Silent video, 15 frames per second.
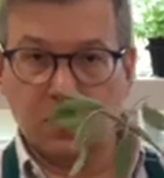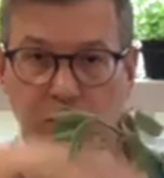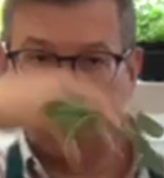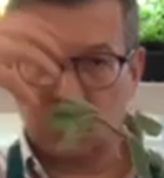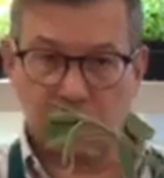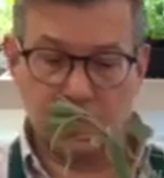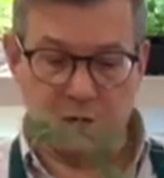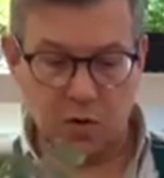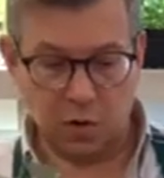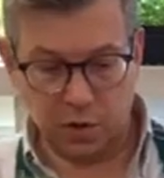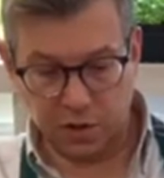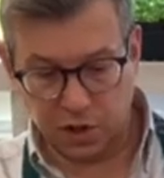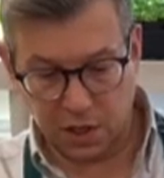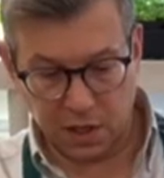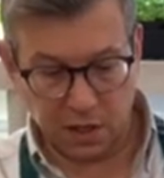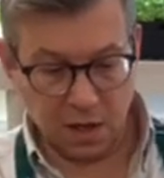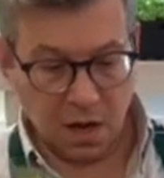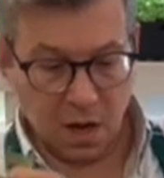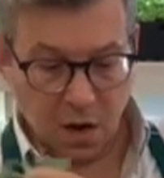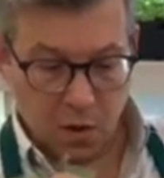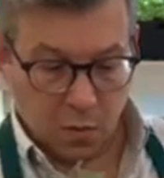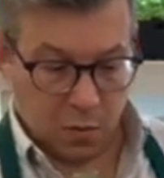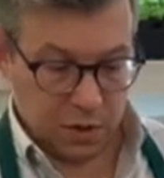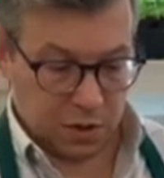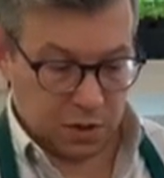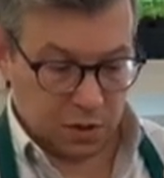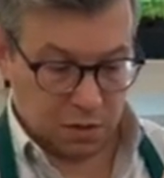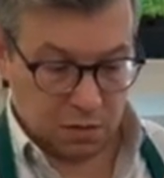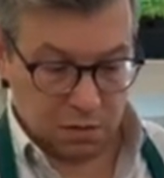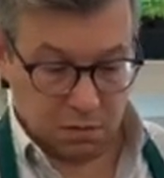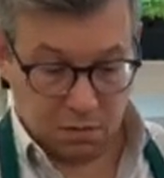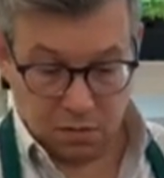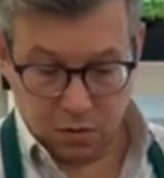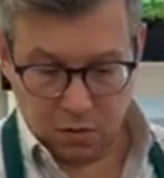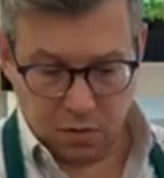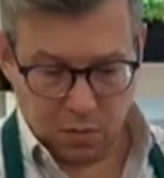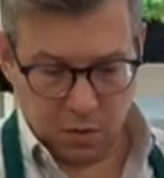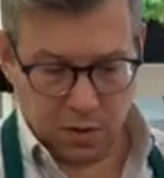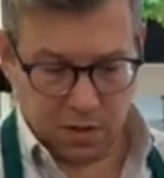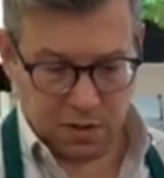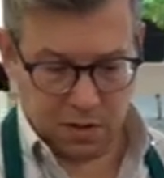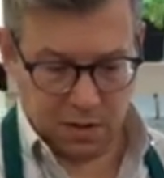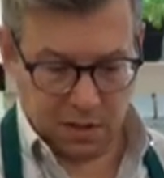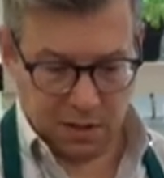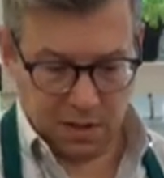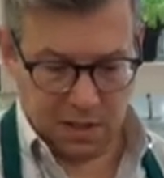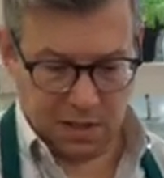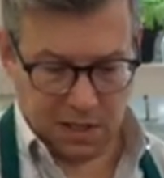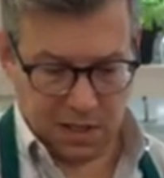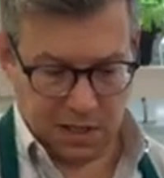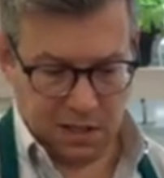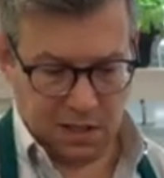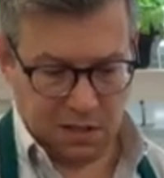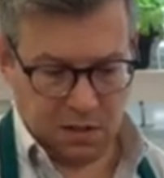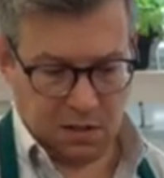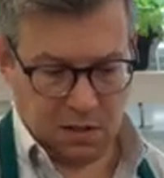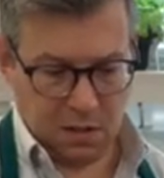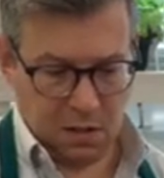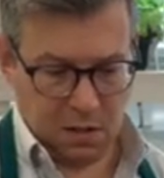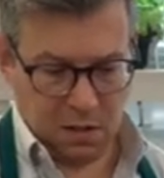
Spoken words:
was sort of arching, which sort of works in this case